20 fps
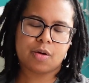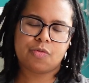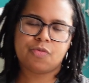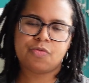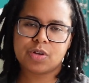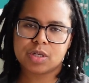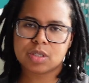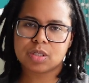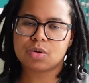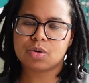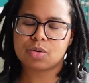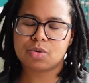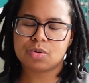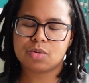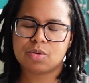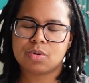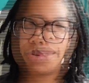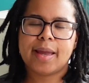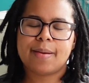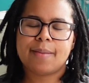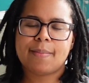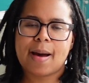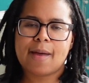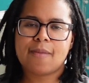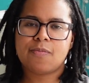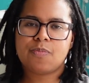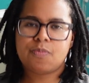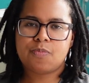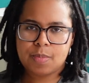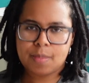physical in
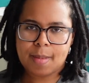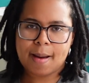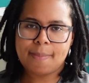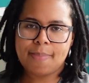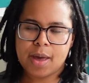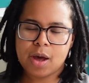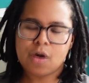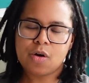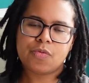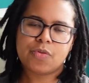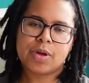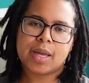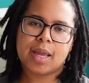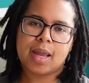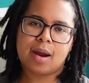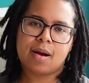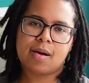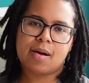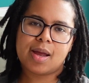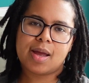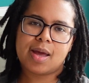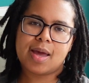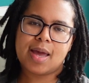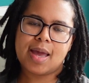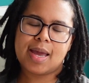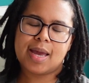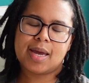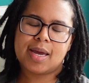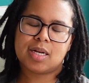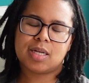my pelvic area
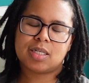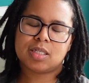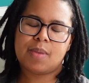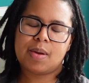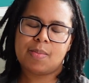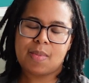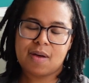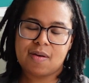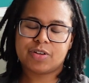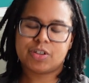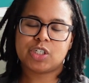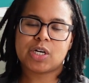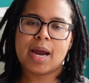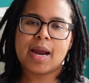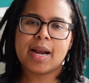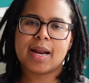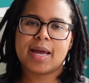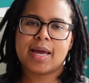and in my vagina,